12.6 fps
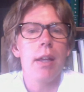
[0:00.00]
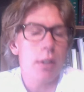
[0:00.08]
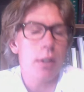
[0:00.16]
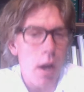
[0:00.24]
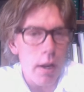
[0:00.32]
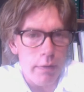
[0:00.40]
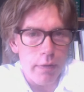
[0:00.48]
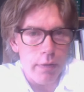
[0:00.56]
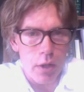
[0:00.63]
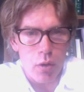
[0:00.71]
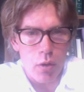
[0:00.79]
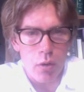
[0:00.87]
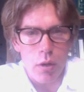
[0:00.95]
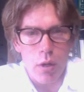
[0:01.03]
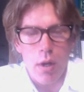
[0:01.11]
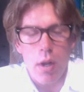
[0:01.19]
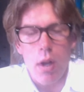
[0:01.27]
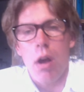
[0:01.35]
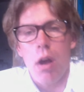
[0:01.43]
not official,
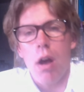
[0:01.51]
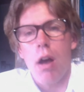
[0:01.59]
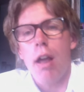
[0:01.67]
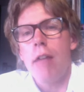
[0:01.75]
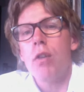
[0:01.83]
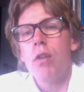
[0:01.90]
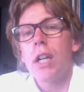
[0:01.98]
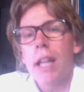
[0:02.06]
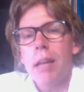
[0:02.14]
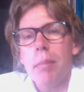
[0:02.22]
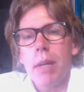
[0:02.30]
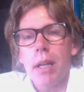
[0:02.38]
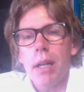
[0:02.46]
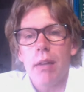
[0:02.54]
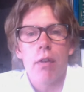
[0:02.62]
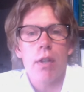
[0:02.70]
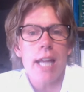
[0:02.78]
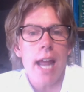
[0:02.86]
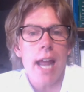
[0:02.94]
and reclaiming it
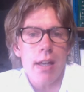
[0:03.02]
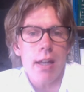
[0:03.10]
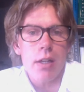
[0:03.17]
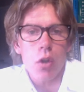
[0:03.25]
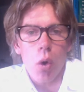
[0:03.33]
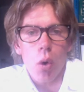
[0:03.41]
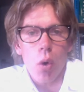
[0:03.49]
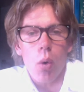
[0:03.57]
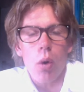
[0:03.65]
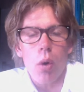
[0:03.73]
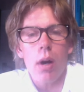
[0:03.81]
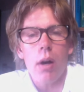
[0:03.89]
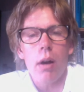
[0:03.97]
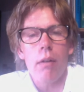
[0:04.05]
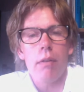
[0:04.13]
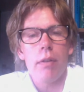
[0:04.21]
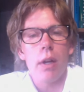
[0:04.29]
for the end goal of